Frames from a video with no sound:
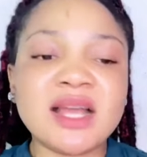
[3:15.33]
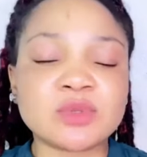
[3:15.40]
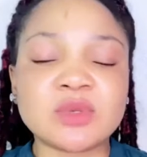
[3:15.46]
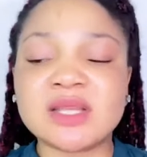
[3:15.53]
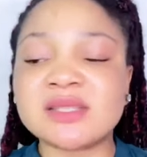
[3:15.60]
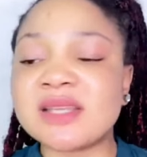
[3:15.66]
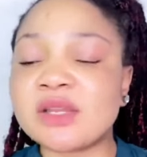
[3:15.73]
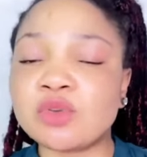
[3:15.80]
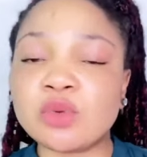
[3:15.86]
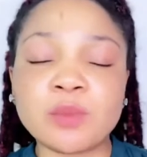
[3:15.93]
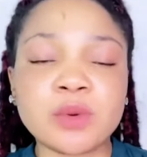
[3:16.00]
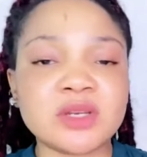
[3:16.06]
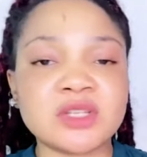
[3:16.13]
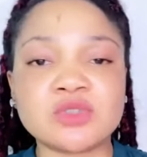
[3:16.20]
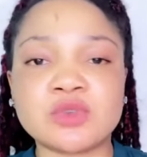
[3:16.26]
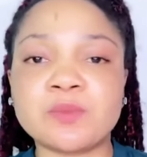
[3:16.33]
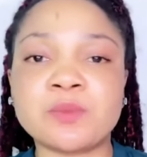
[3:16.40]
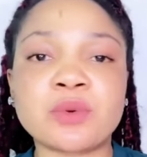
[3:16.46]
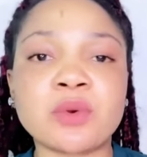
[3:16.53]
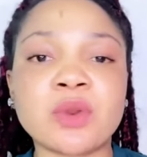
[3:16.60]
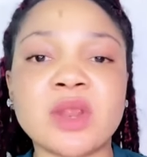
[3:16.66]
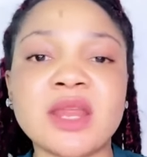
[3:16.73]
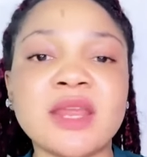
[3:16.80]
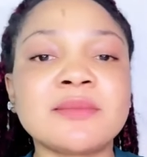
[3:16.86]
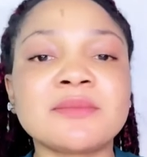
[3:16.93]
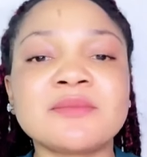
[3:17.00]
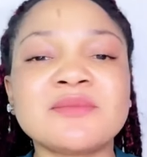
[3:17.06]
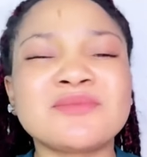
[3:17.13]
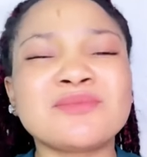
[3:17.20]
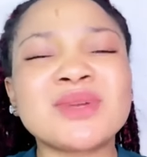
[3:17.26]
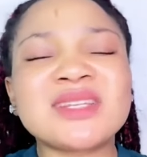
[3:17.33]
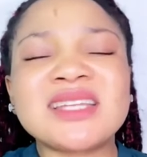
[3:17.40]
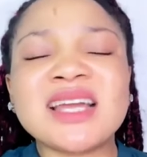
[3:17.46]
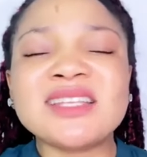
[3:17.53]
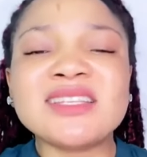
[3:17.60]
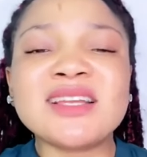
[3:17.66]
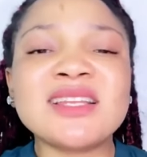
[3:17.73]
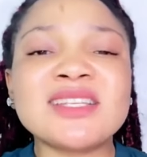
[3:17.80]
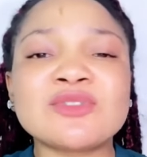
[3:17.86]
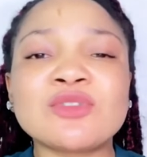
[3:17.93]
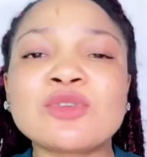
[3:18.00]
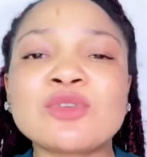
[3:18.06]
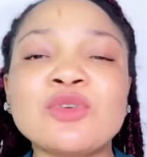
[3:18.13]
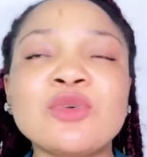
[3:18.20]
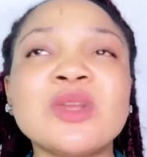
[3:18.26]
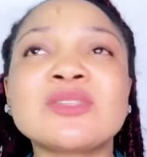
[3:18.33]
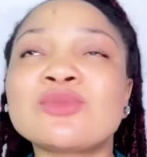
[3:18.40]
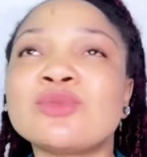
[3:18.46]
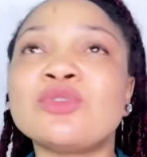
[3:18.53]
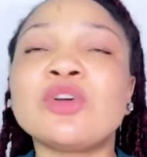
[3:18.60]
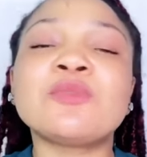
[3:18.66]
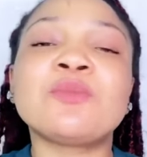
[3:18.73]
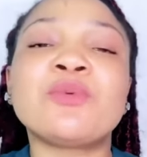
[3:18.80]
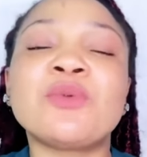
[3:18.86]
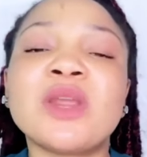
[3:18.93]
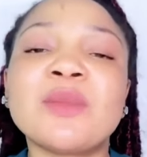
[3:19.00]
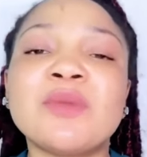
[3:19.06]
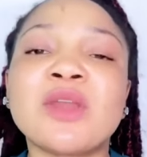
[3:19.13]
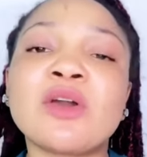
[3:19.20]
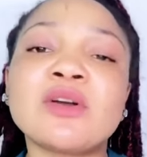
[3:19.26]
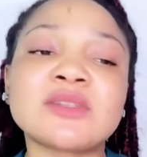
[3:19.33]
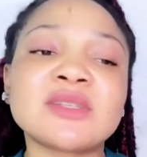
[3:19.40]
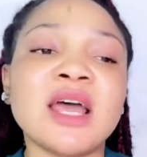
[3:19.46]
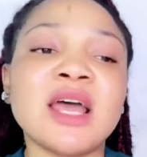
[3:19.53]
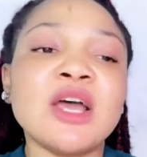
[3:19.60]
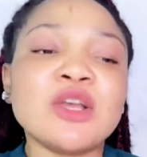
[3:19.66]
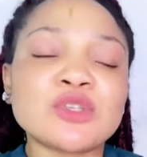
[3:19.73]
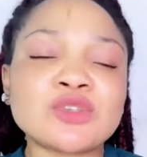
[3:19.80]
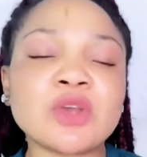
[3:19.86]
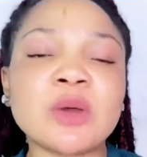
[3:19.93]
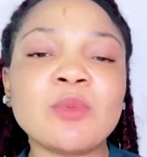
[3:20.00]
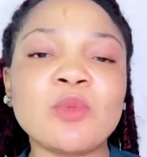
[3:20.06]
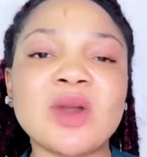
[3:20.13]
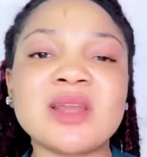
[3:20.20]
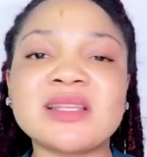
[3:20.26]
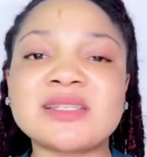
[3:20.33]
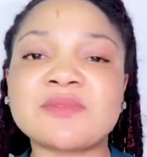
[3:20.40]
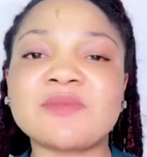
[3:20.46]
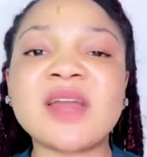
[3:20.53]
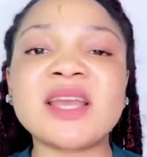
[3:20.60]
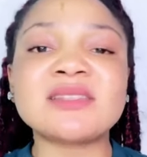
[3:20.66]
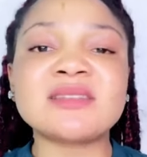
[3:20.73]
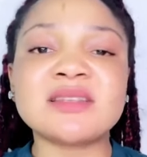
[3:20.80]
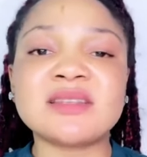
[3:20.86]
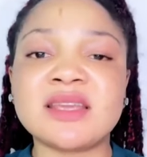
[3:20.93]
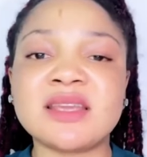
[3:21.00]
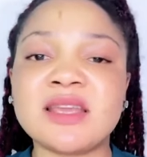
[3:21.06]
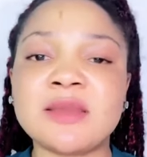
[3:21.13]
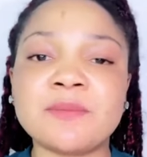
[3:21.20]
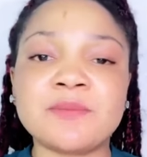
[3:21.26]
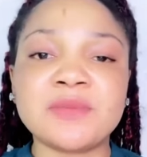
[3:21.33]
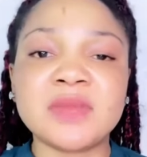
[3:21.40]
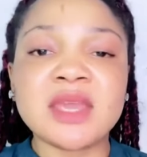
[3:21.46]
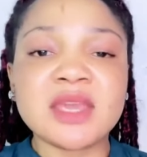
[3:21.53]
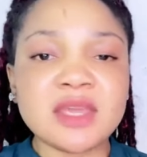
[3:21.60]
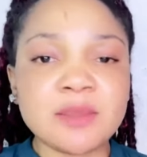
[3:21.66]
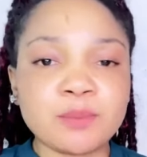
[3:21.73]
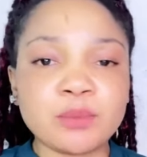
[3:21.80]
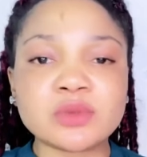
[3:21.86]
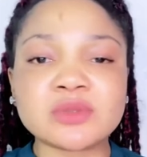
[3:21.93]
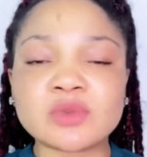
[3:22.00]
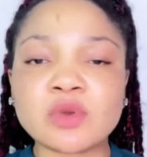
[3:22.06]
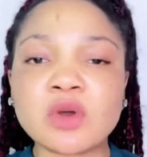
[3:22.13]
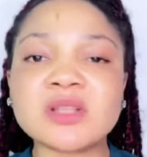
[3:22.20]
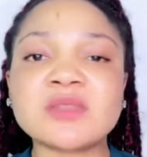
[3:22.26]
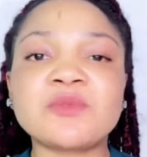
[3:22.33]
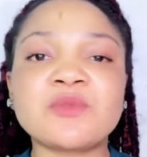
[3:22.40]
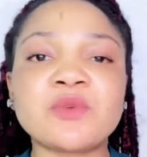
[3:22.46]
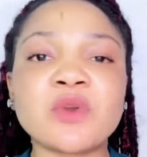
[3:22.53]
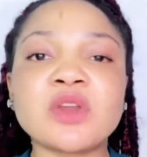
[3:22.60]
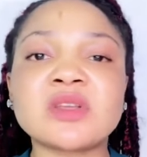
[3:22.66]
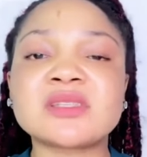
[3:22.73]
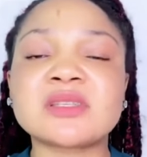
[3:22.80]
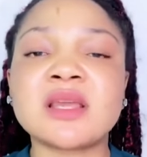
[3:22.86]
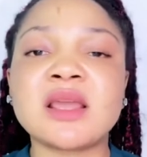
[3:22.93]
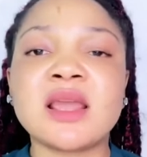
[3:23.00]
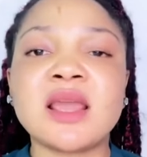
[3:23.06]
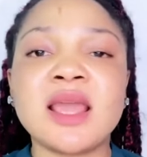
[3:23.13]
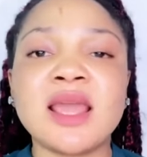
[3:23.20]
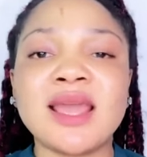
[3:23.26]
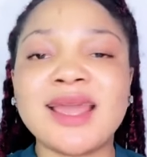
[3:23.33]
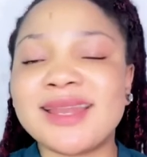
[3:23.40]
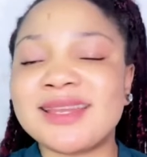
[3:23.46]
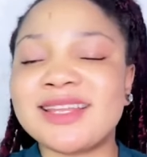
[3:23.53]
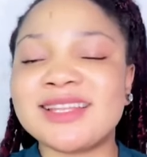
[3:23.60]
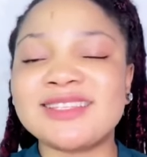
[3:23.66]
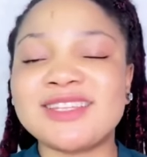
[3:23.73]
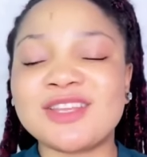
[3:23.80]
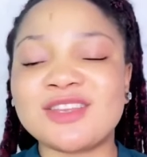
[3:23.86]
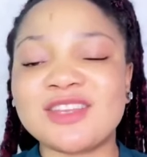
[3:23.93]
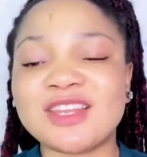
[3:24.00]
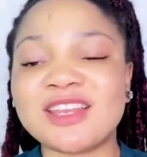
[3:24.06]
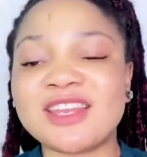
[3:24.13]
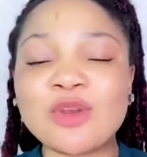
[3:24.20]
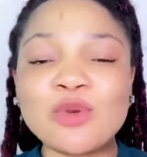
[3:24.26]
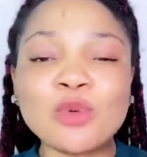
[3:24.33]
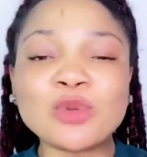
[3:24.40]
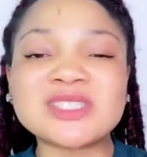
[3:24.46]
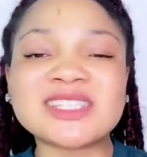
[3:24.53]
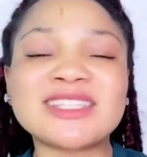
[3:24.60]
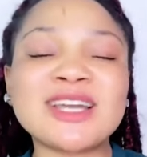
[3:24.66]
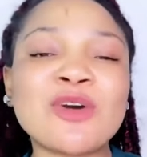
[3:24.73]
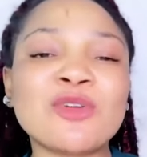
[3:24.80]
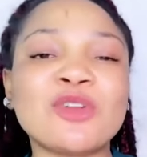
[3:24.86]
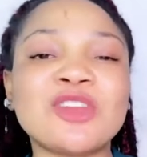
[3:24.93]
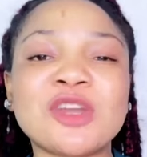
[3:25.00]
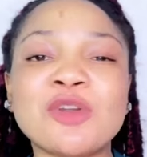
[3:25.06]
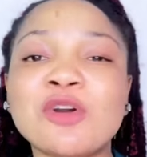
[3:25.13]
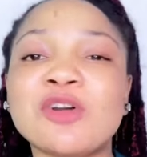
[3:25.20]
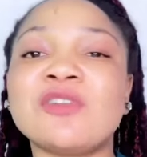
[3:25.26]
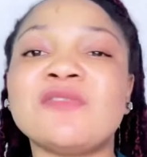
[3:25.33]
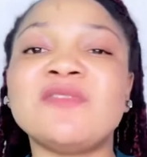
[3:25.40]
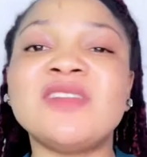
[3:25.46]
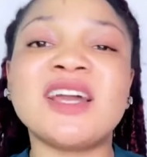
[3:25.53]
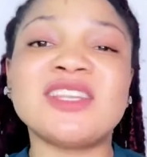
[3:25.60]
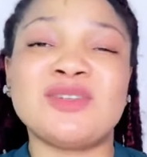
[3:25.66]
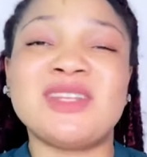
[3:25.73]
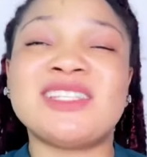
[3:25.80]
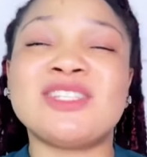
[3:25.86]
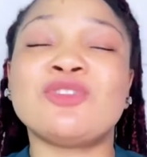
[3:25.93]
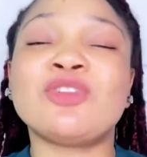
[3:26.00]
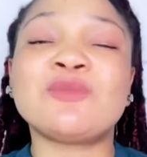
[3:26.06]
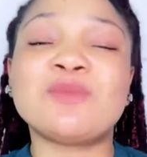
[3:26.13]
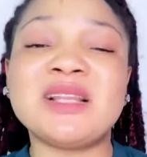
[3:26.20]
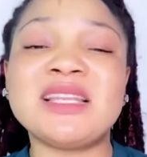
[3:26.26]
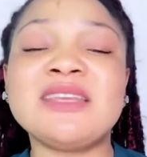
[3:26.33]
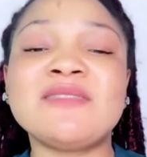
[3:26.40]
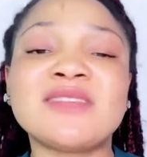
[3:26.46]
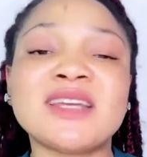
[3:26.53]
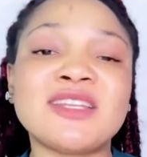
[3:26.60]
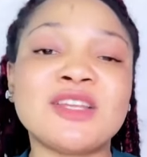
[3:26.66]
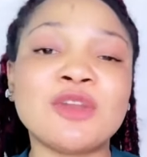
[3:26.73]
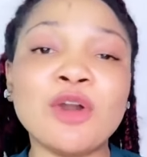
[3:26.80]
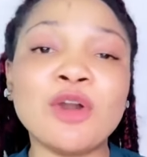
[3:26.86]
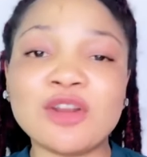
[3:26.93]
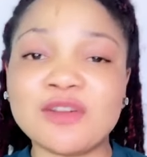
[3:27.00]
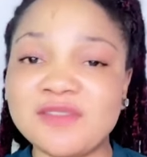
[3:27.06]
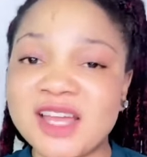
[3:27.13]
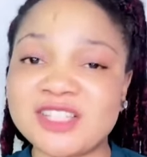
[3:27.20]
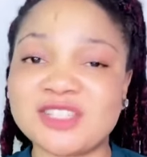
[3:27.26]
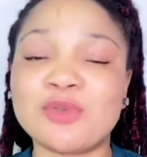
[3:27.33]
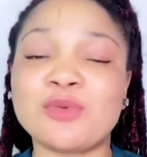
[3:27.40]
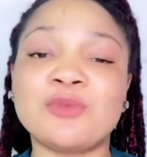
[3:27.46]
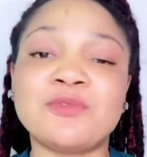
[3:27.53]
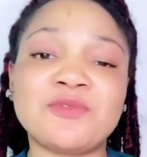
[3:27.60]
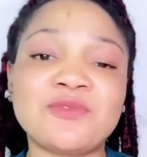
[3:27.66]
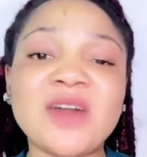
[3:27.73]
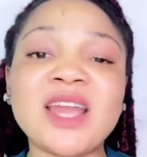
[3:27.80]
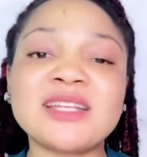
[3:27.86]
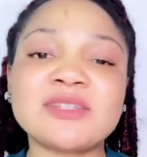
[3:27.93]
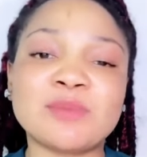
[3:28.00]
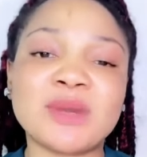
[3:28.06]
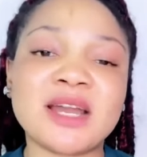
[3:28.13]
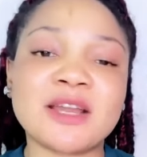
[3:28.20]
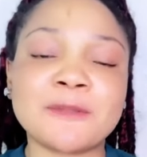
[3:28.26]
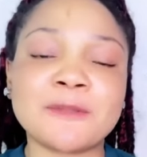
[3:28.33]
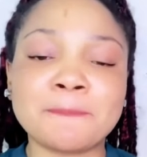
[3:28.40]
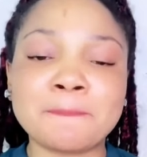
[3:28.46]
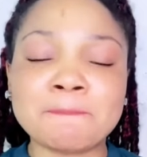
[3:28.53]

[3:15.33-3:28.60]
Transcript: And so they said nobody should pray. But Daniel is not going to not pray because someone is fighting him. He puts God first. And they looked down on the God of Daniel. They did not believe that the God of Daniel could fight back,